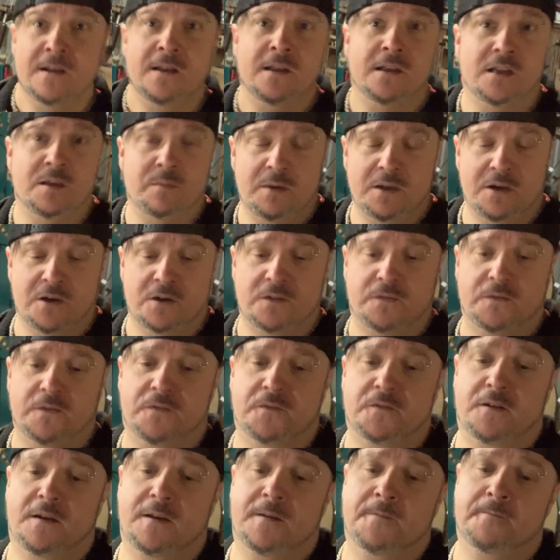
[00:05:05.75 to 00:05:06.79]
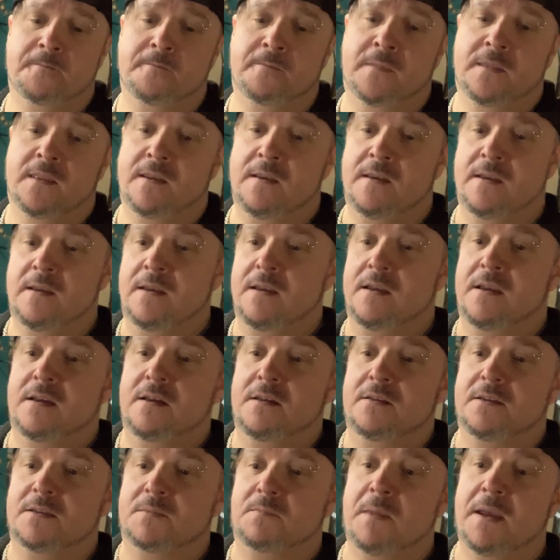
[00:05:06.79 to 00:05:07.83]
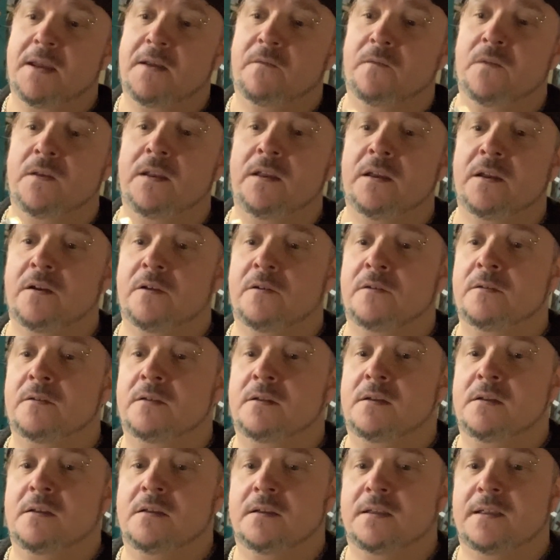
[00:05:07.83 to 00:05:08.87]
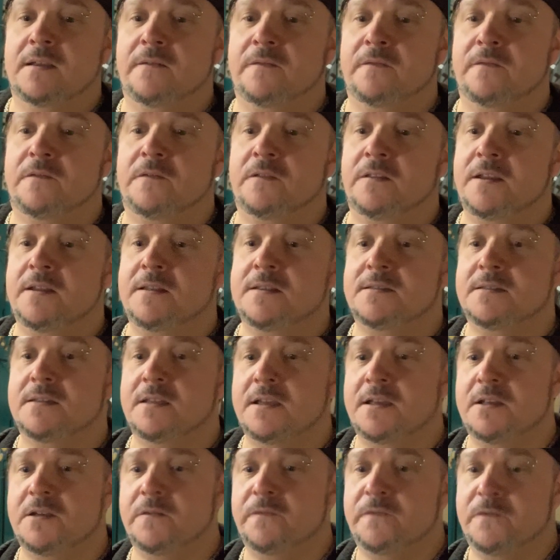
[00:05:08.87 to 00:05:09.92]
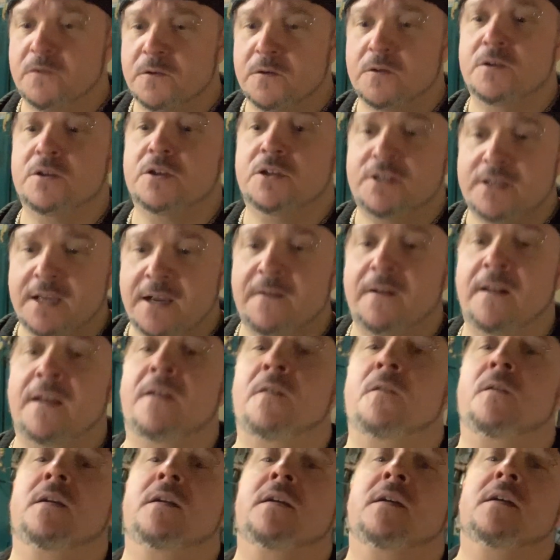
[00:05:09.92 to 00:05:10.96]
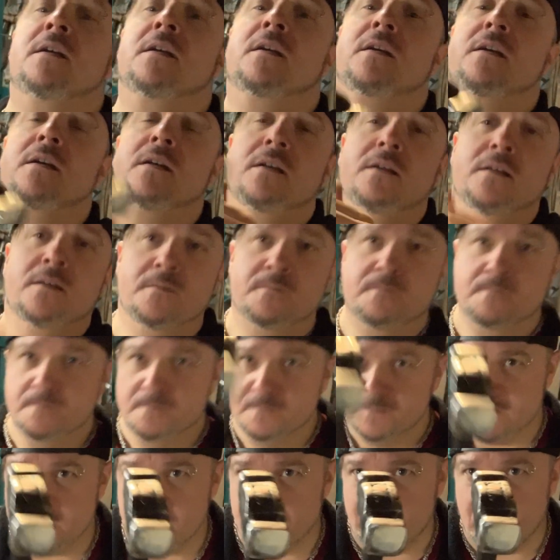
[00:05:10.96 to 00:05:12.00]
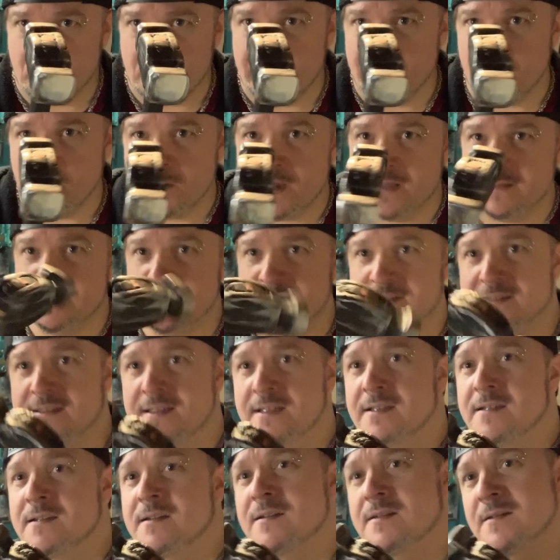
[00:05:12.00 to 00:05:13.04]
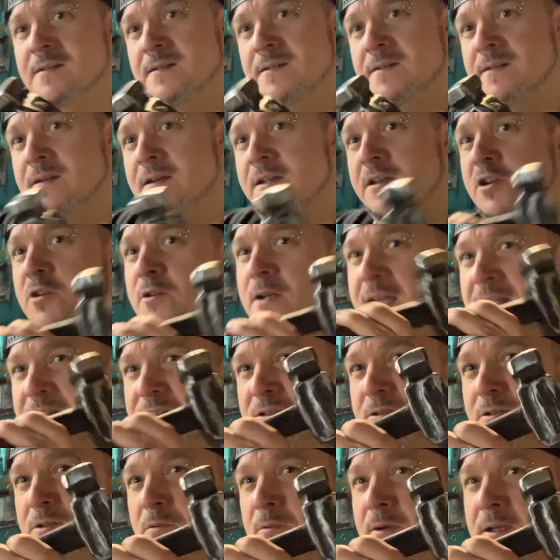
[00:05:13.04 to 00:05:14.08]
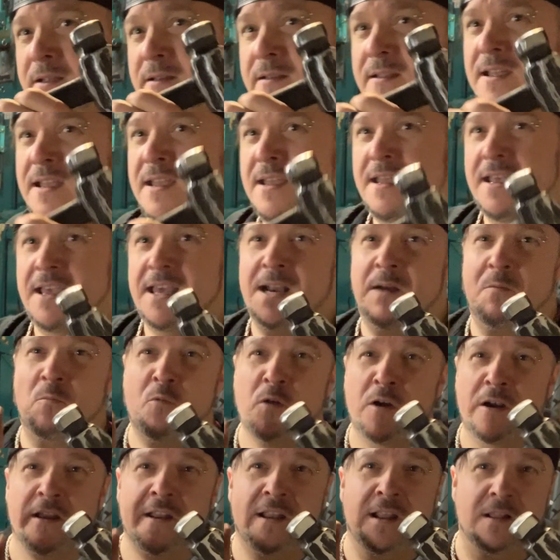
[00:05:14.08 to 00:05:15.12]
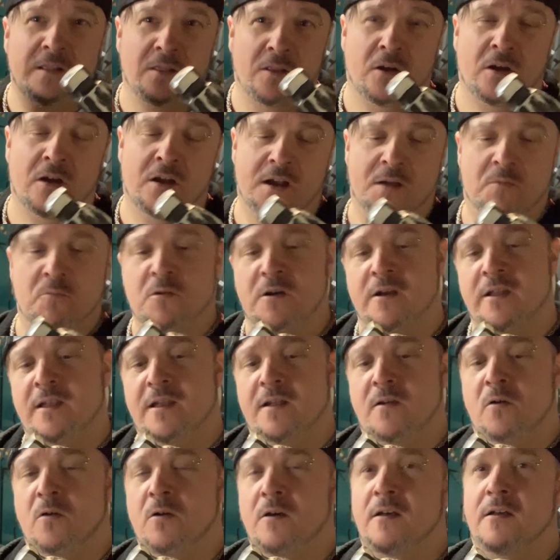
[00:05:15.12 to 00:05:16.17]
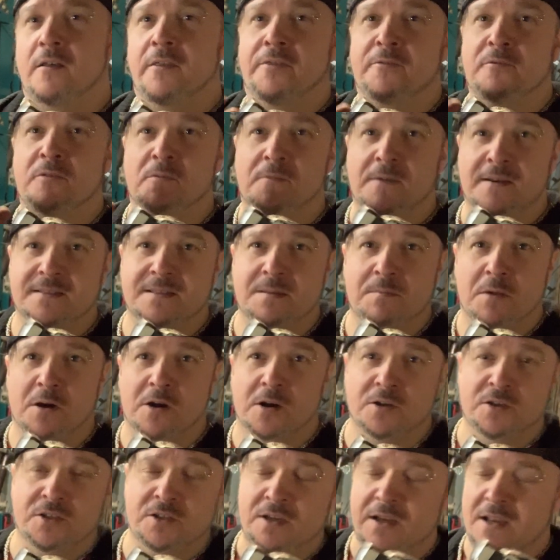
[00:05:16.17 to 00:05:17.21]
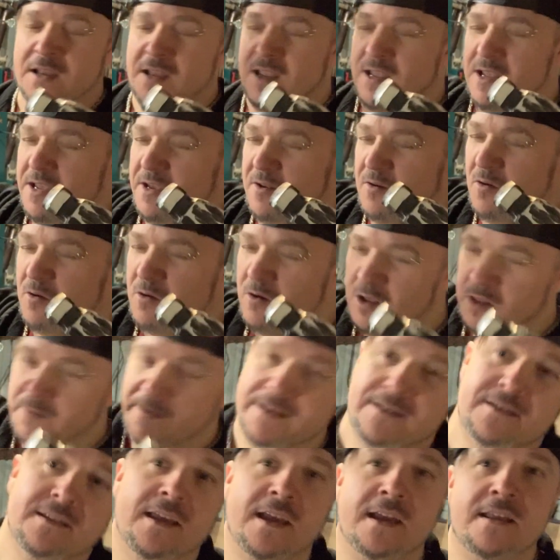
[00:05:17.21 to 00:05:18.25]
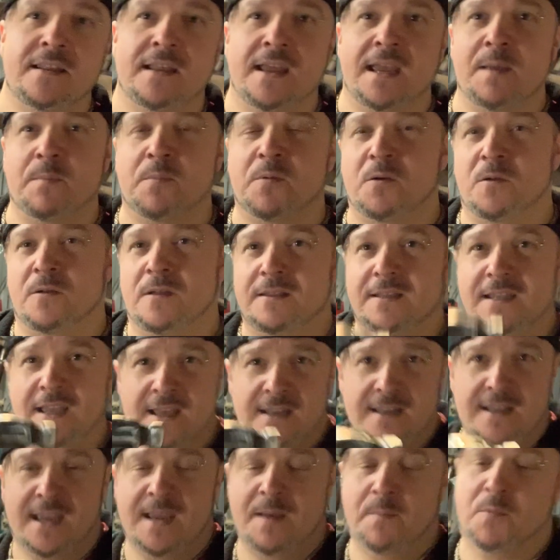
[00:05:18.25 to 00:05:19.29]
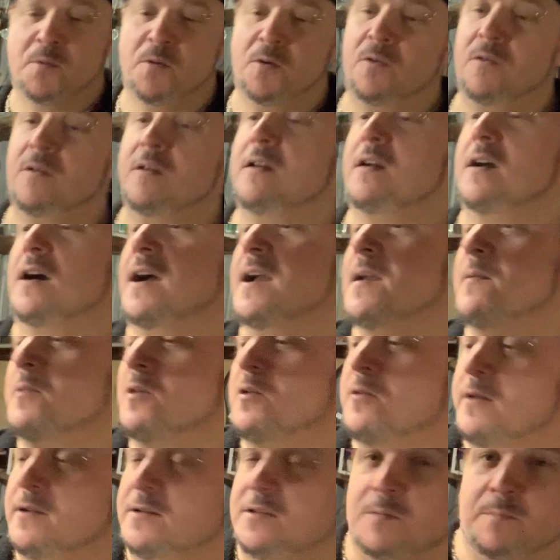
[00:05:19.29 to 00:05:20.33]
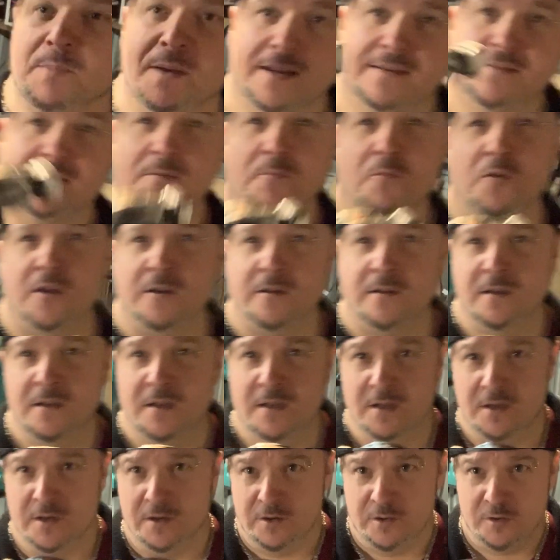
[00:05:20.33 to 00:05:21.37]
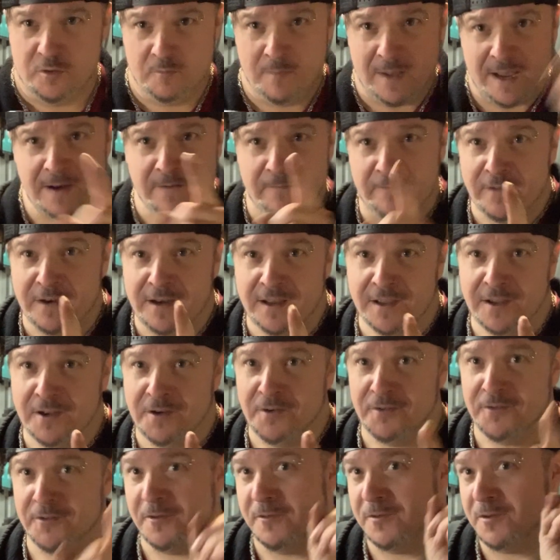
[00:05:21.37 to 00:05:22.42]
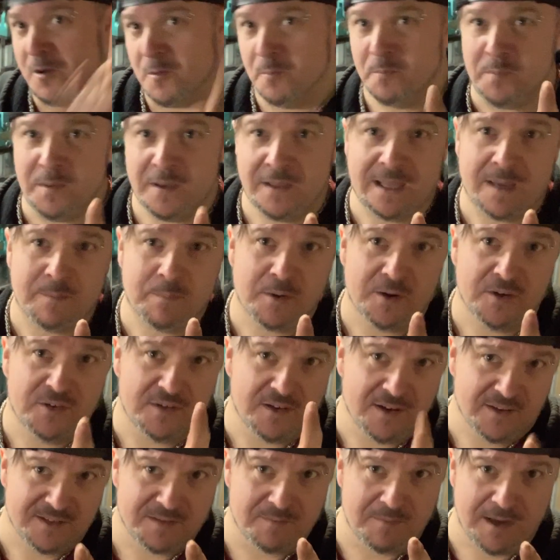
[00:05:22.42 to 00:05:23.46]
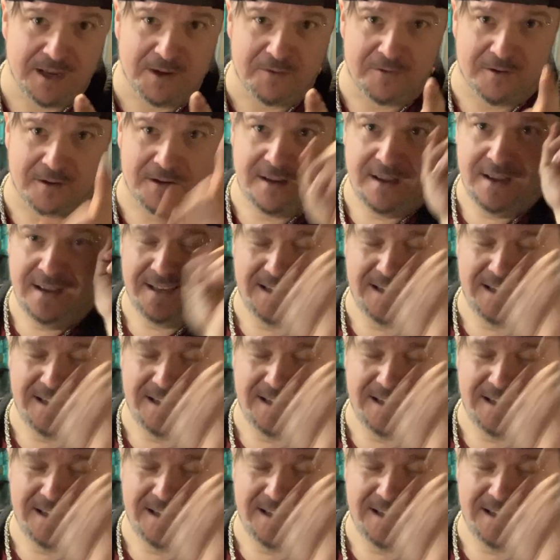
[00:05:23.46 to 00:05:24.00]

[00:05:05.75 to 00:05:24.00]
could be yours for free. Just make a video, give Clean Slate Forge a shout out, tell me why you want this thing, and you're entered to win. And I'm running it long. I'm running it all through the rest of March and all the way to the end of April. At the end of April, I am going to pick someone who made a video, so don't be that person that doesn't make one.